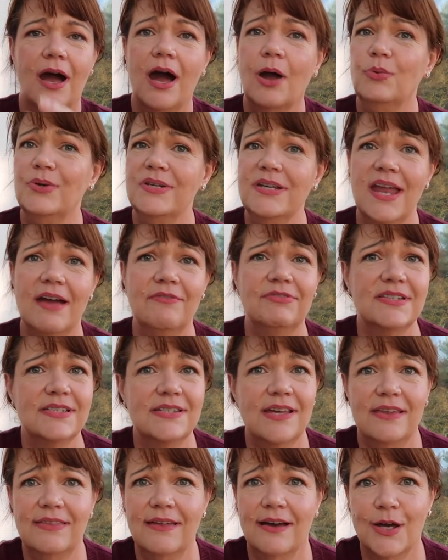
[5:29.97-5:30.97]
I would never
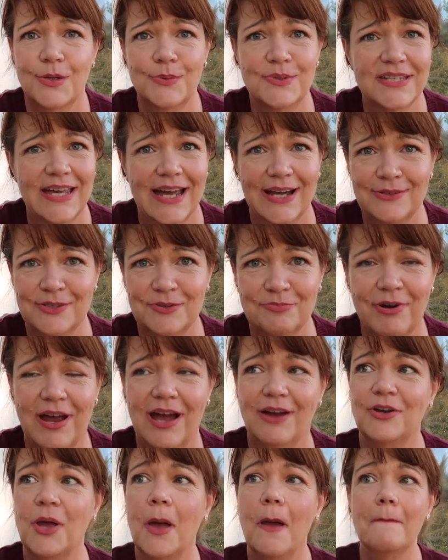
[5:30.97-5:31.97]
say that I was house
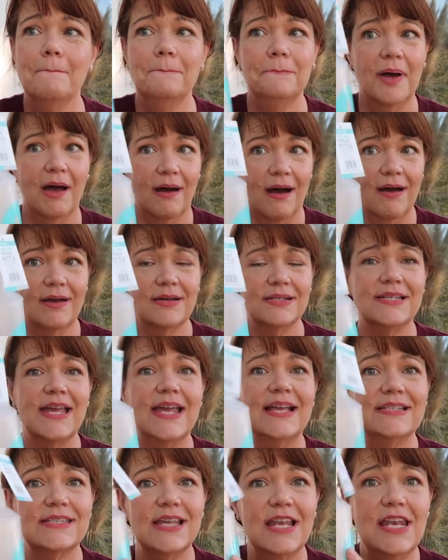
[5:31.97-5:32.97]
proud, but
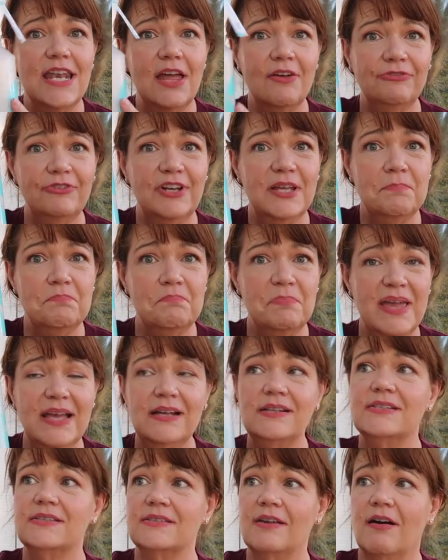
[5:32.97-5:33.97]
it's a lovely
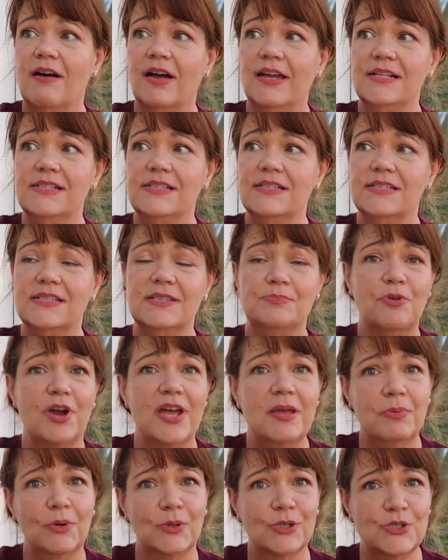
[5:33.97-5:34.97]
big sized
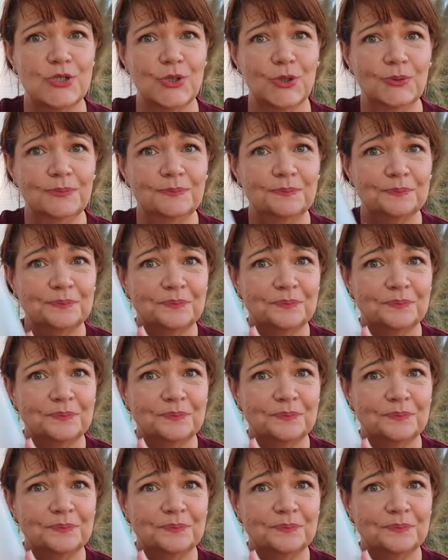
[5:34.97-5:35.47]
spray bottle